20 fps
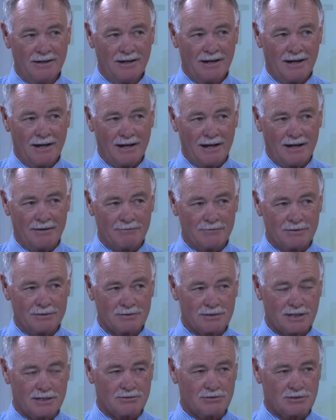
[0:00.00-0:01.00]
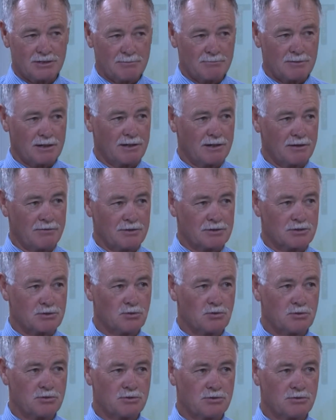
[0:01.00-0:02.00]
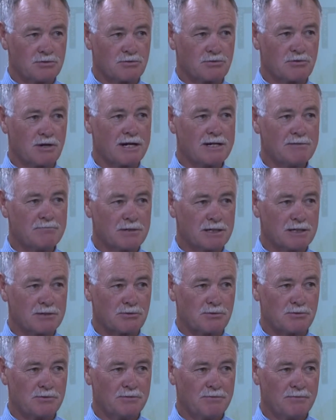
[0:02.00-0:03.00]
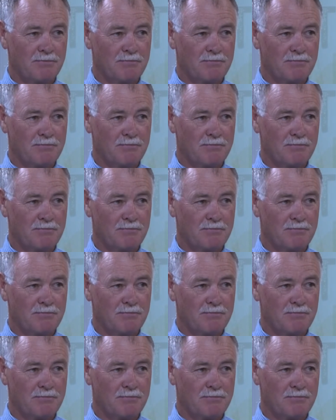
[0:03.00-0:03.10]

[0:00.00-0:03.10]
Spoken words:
and has had something like the sawtooth grain beetle